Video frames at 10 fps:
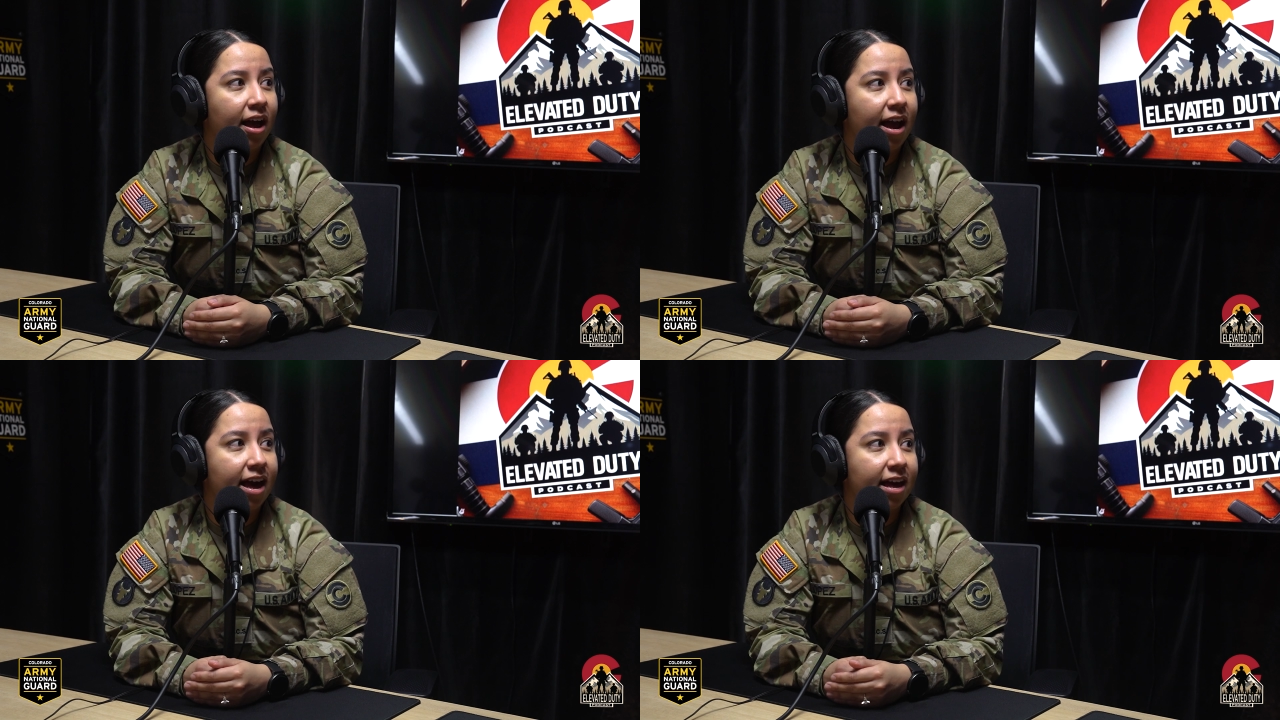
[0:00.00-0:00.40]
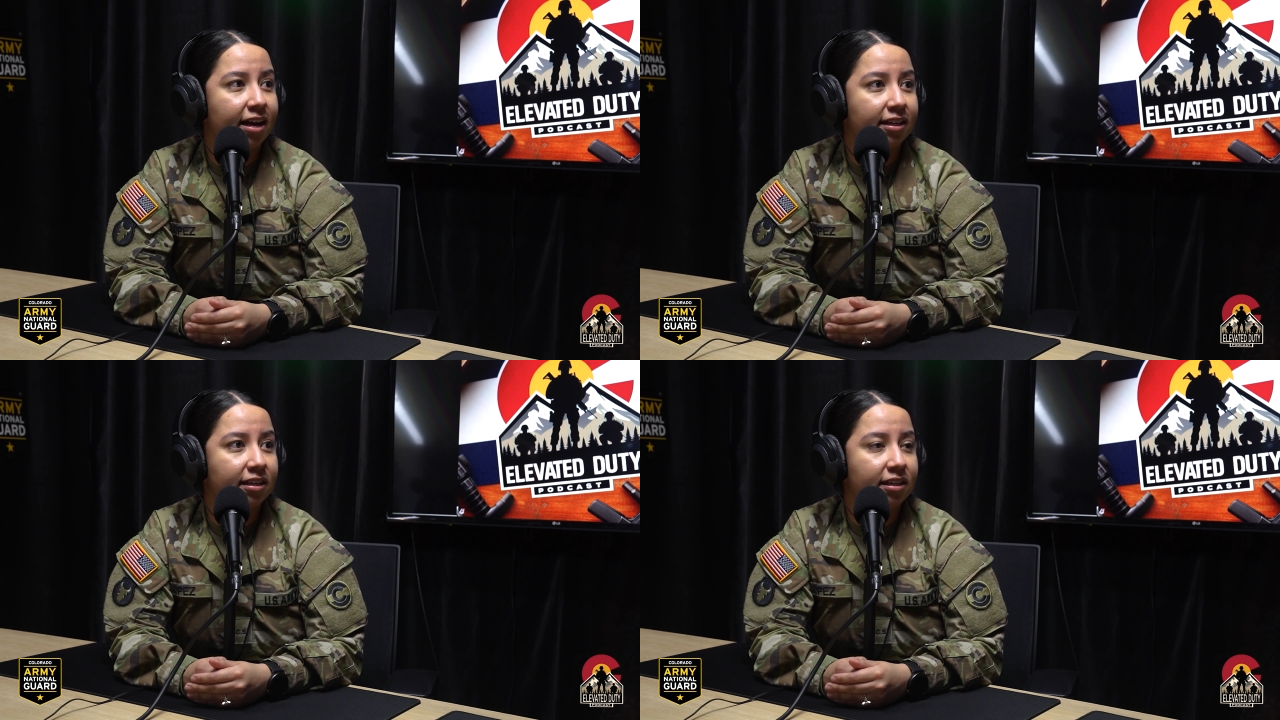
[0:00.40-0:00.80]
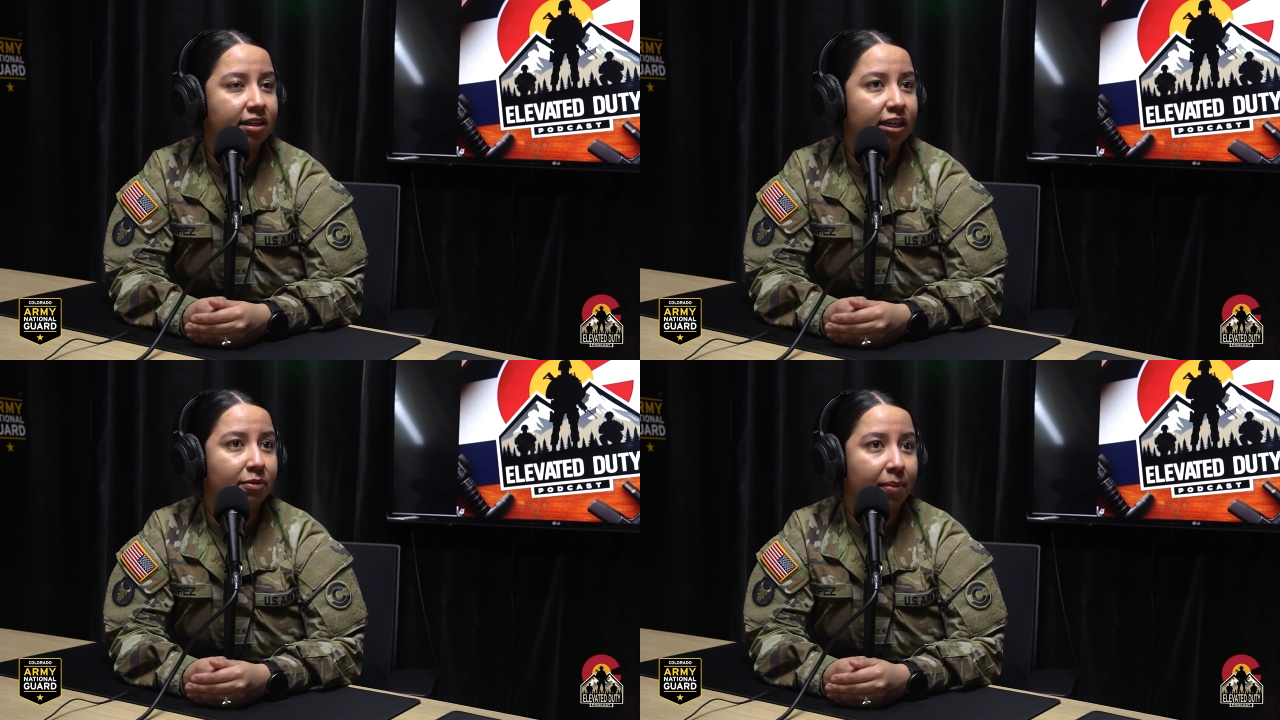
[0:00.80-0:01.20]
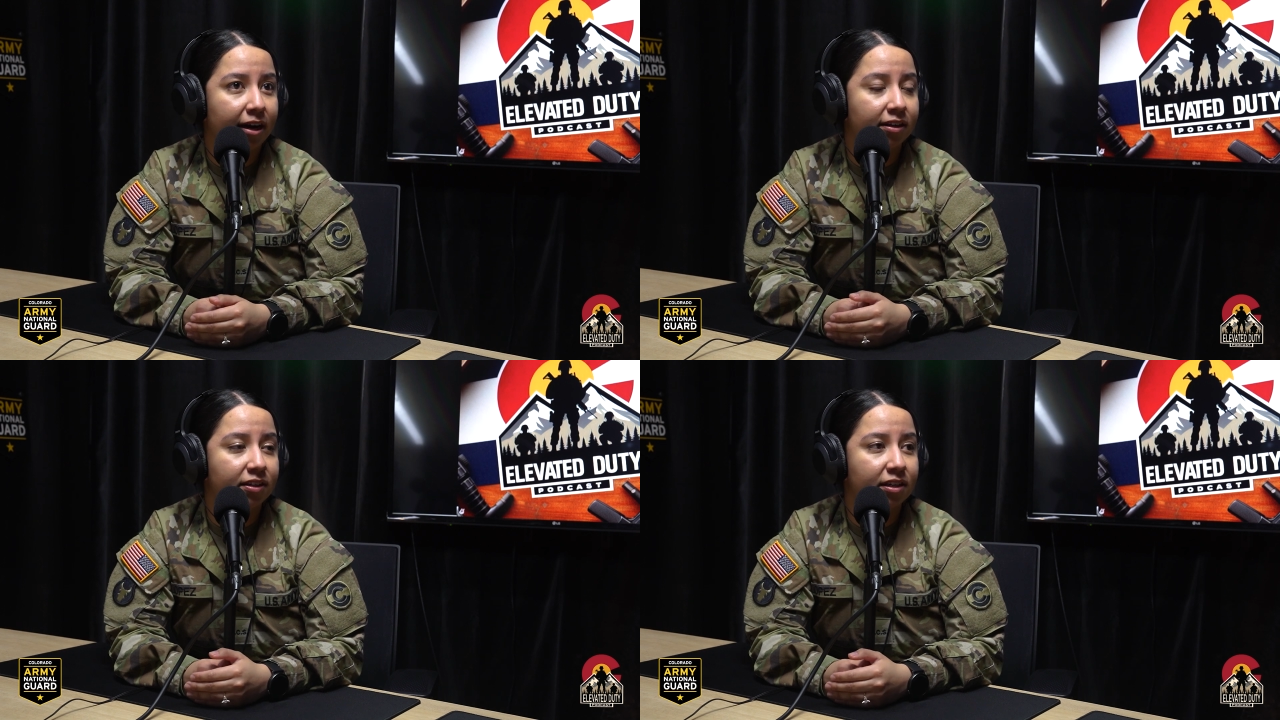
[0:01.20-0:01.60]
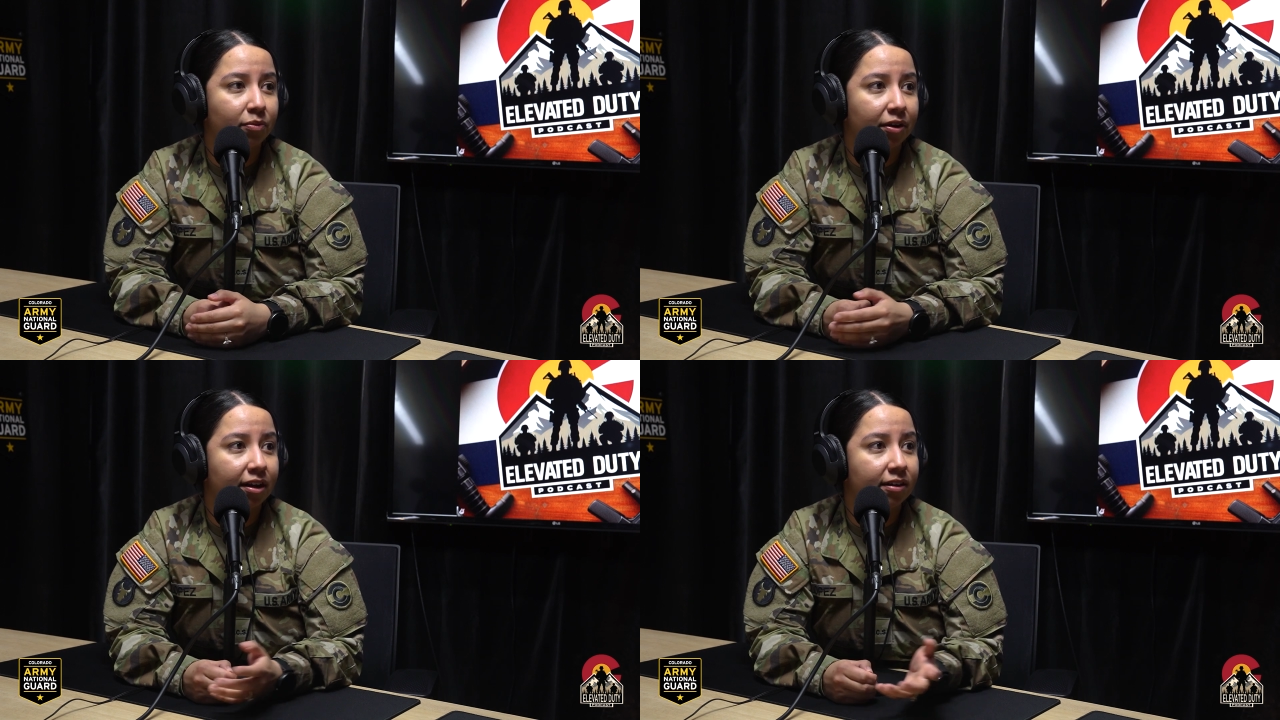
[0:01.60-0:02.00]
And in
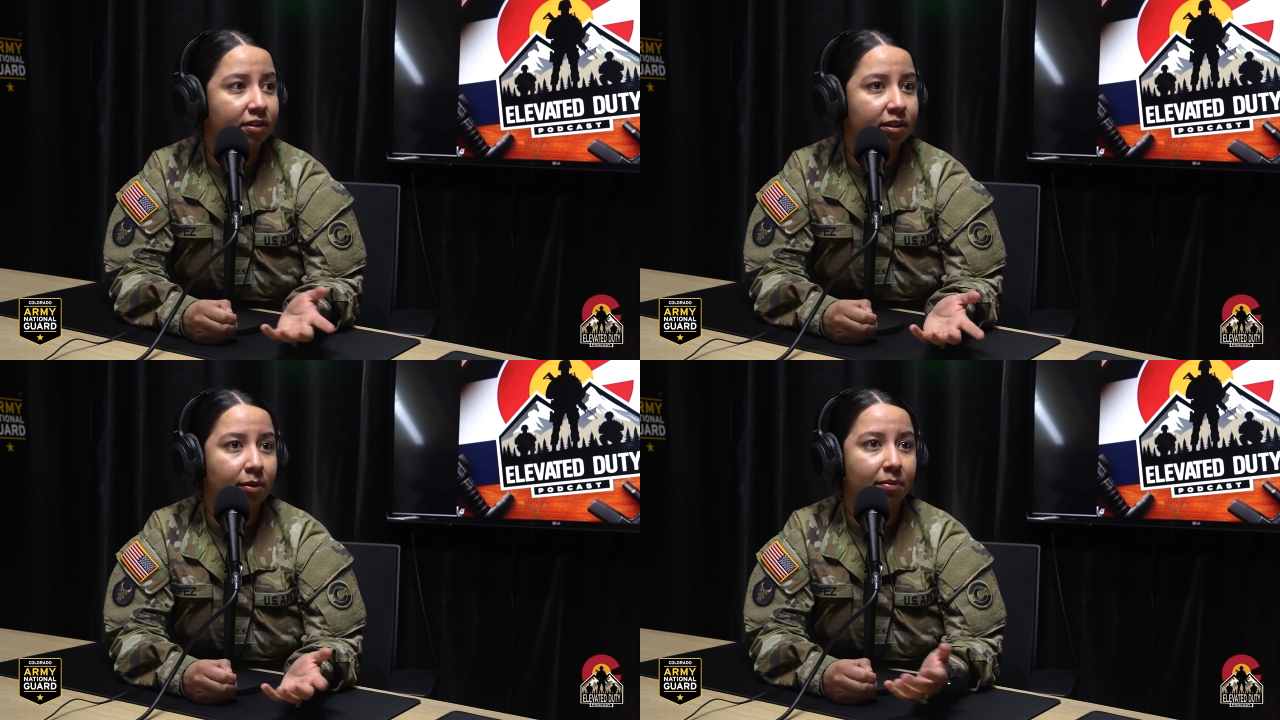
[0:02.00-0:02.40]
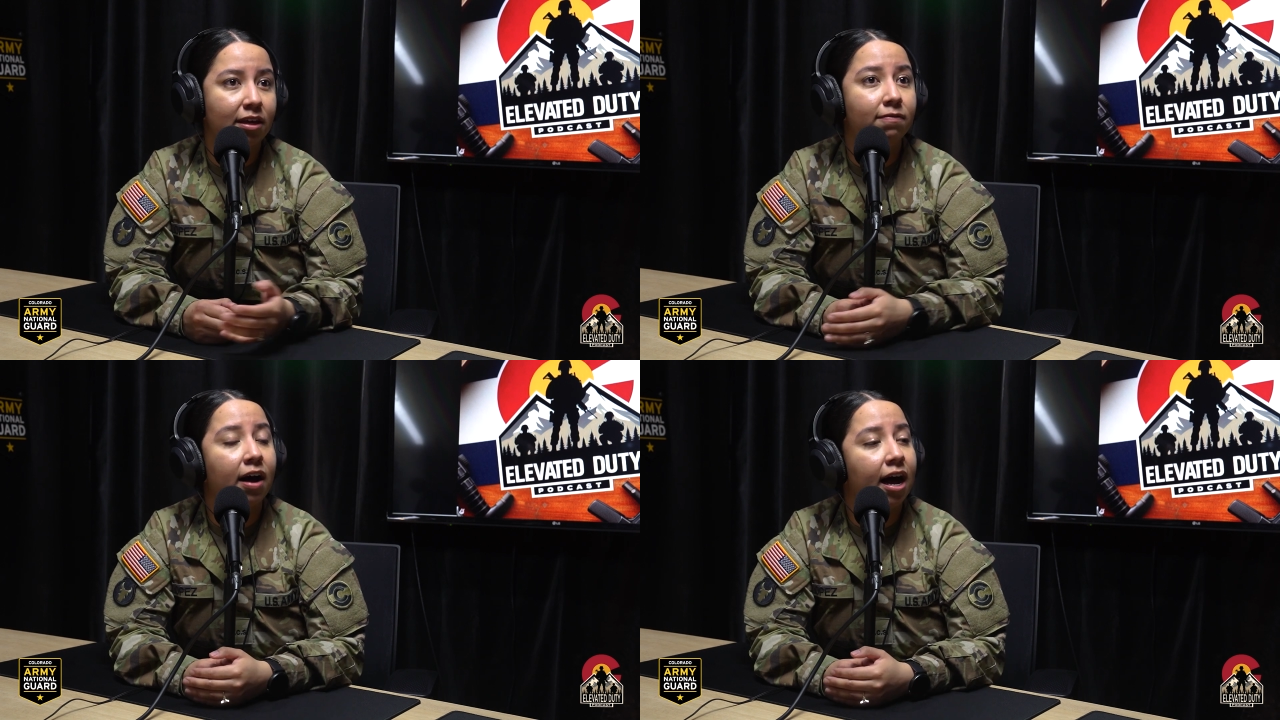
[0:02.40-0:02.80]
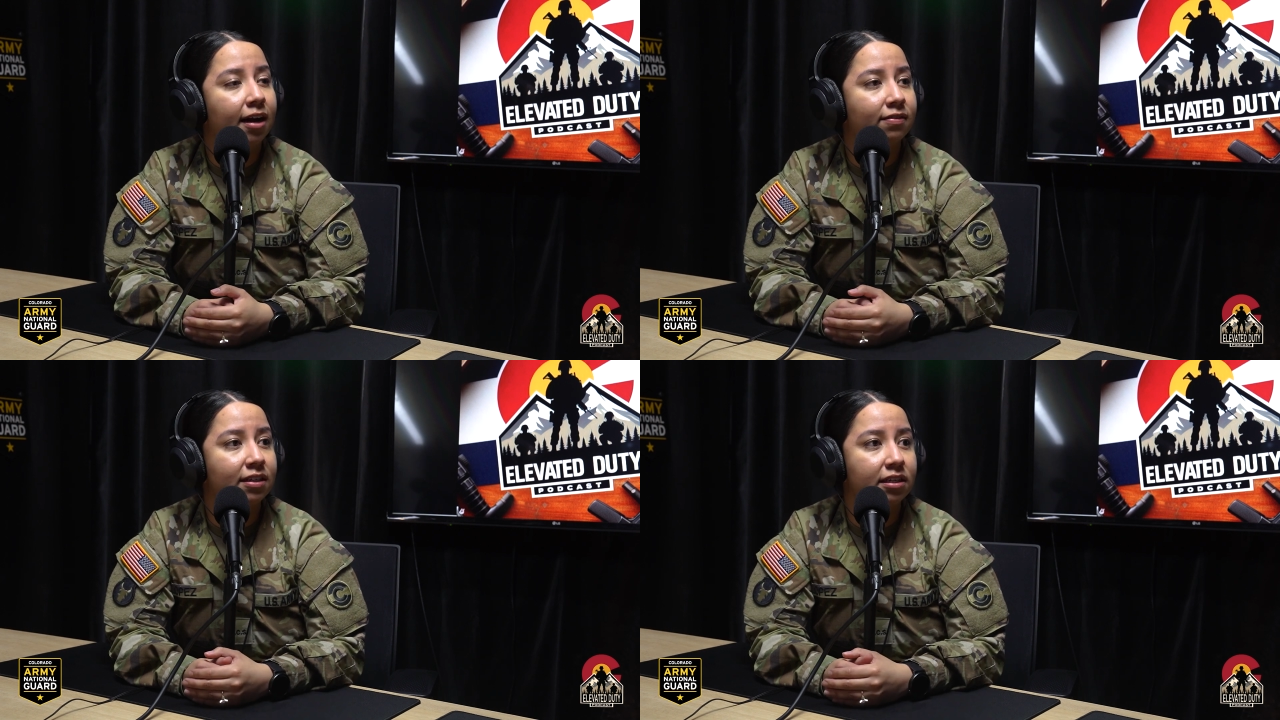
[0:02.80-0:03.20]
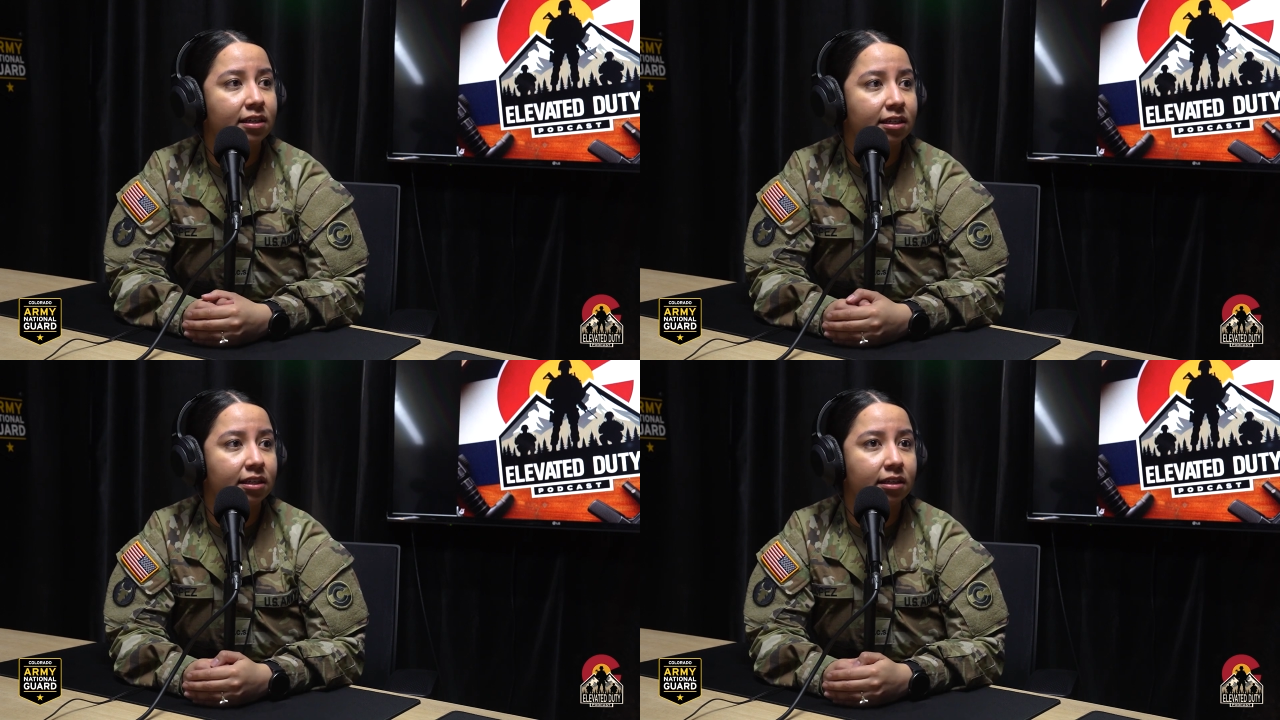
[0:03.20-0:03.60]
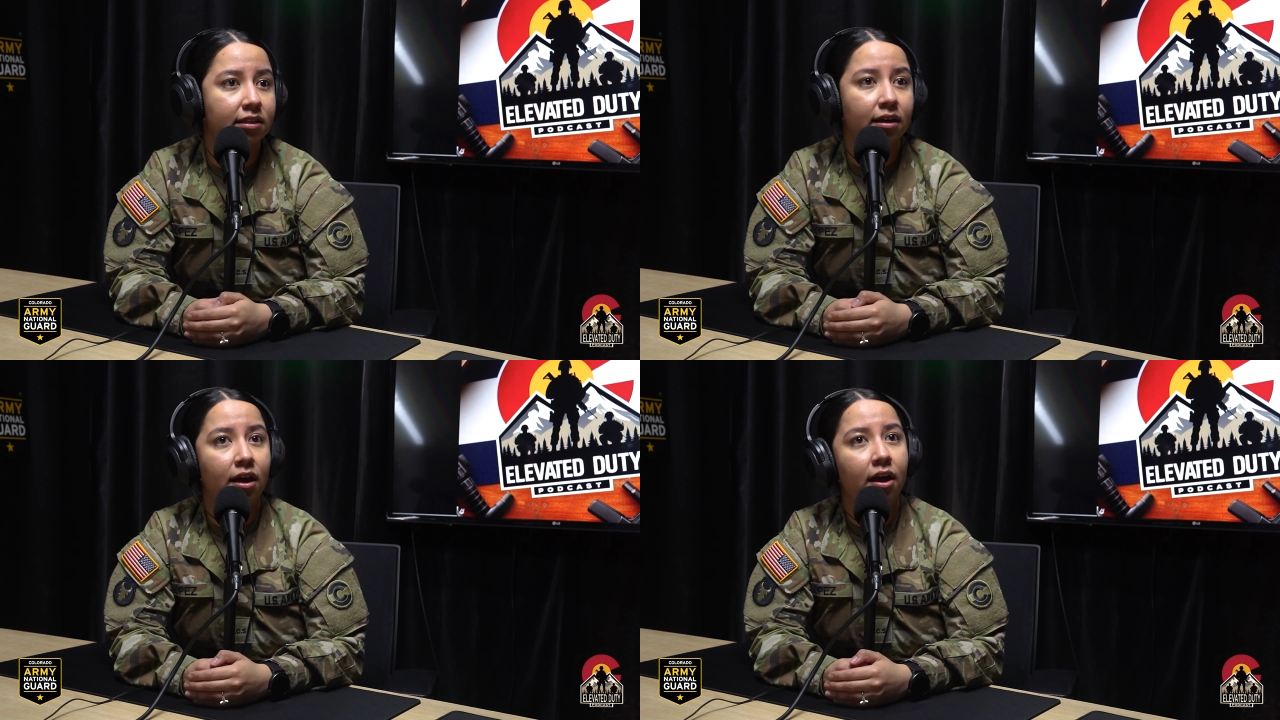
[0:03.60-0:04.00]
comparison, where there's some E5s, E6s,